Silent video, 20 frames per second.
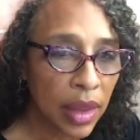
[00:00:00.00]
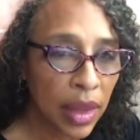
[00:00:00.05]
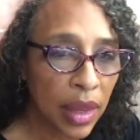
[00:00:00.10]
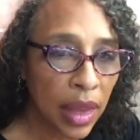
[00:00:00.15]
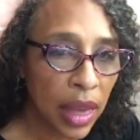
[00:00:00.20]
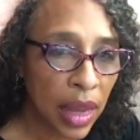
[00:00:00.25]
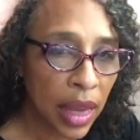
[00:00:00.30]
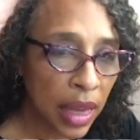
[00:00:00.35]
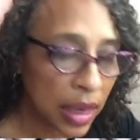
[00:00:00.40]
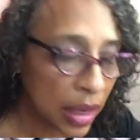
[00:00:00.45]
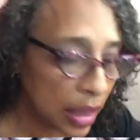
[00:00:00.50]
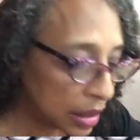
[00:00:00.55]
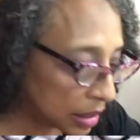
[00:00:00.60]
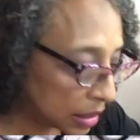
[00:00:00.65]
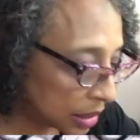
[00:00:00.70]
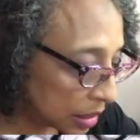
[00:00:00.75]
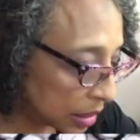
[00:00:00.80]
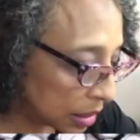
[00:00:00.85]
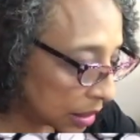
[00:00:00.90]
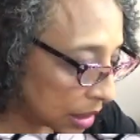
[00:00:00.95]
And
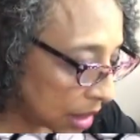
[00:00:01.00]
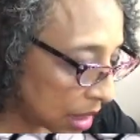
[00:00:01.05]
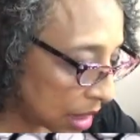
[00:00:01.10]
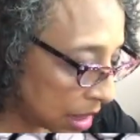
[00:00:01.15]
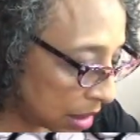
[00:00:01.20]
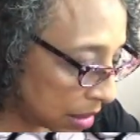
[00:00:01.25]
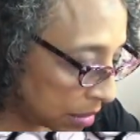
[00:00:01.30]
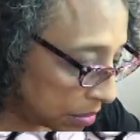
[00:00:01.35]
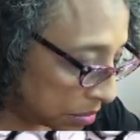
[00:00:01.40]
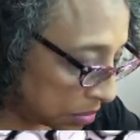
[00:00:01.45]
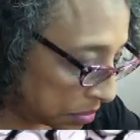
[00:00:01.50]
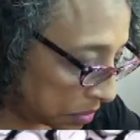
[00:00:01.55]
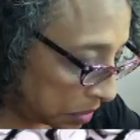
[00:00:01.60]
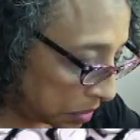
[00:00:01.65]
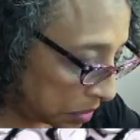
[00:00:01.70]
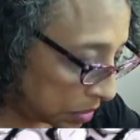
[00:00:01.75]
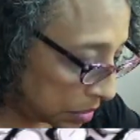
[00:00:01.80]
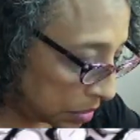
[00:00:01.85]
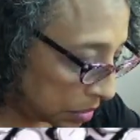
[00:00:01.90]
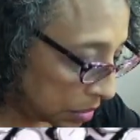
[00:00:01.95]
it's
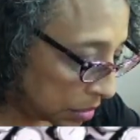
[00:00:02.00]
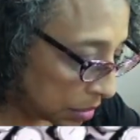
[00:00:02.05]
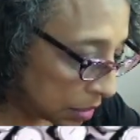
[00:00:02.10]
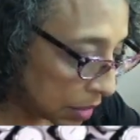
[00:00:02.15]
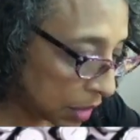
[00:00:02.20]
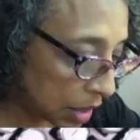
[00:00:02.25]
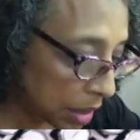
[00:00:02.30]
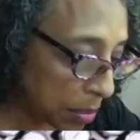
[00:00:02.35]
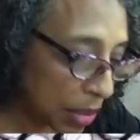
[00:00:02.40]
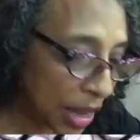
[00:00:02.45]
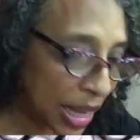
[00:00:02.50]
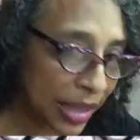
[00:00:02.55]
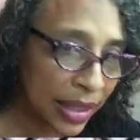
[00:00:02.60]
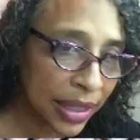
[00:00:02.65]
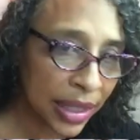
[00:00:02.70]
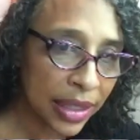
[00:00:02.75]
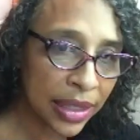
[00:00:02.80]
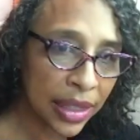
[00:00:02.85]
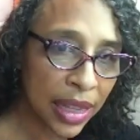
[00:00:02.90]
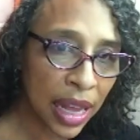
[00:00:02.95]
the
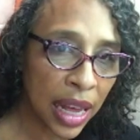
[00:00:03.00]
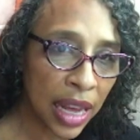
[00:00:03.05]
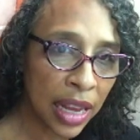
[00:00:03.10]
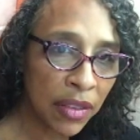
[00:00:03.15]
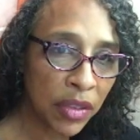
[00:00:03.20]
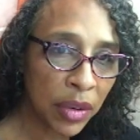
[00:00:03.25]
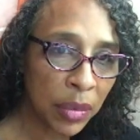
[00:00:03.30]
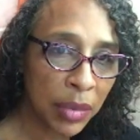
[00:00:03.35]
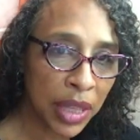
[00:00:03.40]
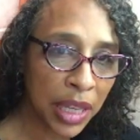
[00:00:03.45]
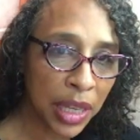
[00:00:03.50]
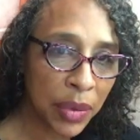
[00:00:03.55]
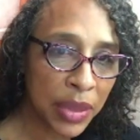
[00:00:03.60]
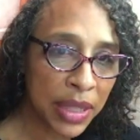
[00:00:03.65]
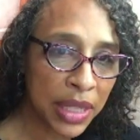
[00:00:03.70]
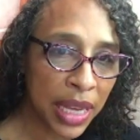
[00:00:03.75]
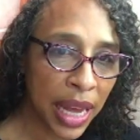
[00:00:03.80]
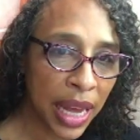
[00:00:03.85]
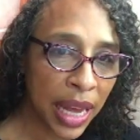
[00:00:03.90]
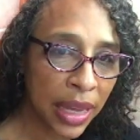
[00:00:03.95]
basics line from
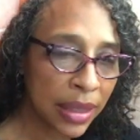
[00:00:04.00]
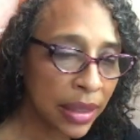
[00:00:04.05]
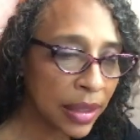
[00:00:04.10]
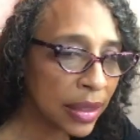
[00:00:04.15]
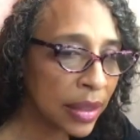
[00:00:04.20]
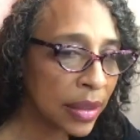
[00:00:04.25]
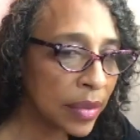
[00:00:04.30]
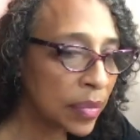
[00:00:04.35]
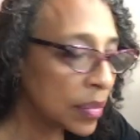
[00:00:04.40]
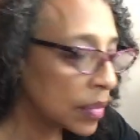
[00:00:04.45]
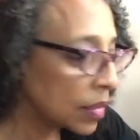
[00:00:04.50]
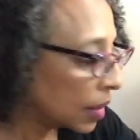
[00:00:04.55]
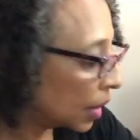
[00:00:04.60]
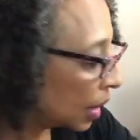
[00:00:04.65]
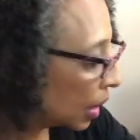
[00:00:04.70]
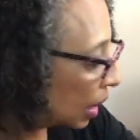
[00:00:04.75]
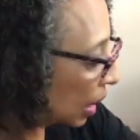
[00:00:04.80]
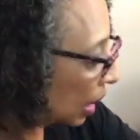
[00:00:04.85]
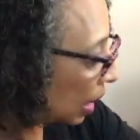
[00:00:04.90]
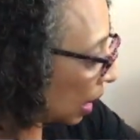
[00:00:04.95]
Liquitex.
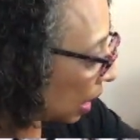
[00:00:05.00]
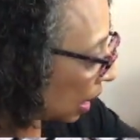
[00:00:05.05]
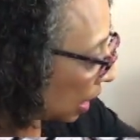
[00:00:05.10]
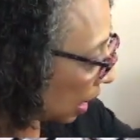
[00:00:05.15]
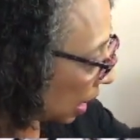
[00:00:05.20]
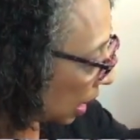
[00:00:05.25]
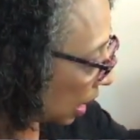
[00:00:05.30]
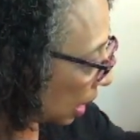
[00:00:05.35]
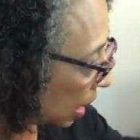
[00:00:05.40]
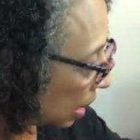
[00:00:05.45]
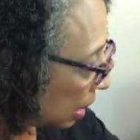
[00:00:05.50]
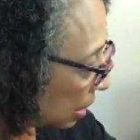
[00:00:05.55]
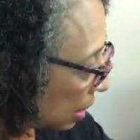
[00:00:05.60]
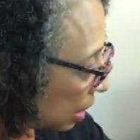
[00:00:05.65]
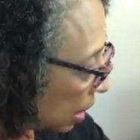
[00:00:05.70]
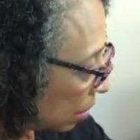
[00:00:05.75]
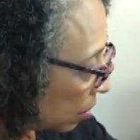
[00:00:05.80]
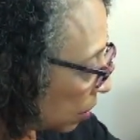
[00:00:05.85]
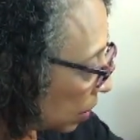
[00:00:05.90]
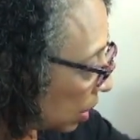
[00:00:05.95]
And
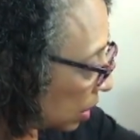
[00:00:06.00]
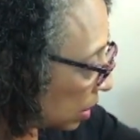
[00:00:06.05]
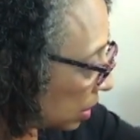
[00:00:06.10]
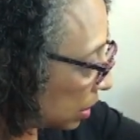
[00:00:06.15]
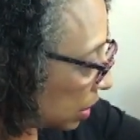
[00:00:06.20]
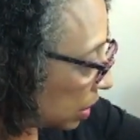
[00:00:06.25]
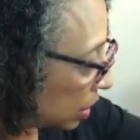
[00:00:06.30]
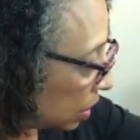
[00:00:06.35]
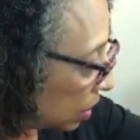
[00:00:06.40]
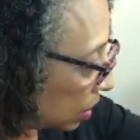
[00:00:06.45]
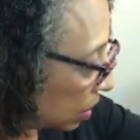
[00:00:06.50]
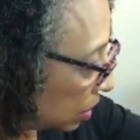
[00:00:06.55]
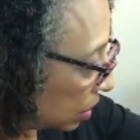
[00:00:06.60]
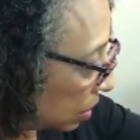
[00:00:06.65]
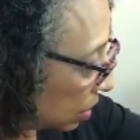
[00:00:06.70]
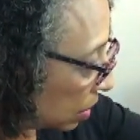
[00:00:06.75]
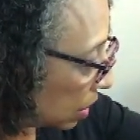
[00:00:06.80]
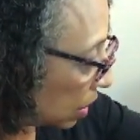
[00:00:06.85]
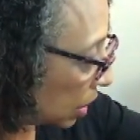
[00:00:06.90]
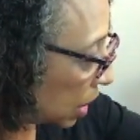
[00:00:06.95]
I'm also
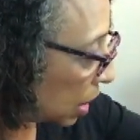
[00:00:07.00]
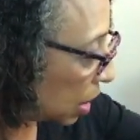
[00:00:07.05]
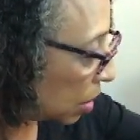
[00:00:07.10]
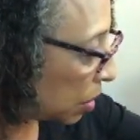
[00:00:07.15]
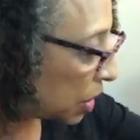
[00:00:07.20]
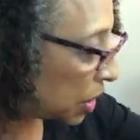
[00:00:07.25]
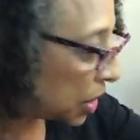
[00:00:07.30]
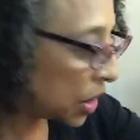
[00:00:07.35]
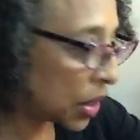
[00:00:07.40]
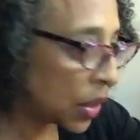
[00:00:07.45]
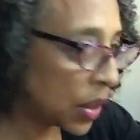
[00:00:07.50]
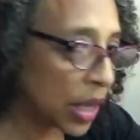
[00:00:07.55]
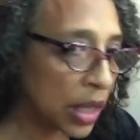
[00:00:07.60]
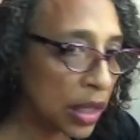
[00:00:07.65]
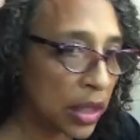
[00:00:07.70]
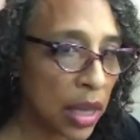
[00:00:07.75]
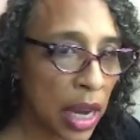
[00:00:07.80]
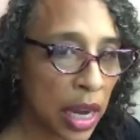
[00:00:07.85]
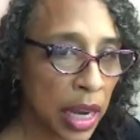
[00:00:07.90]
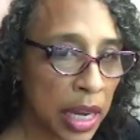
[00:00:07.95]
going to be
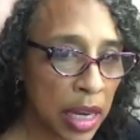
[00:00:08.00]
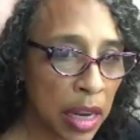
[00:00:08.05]
talking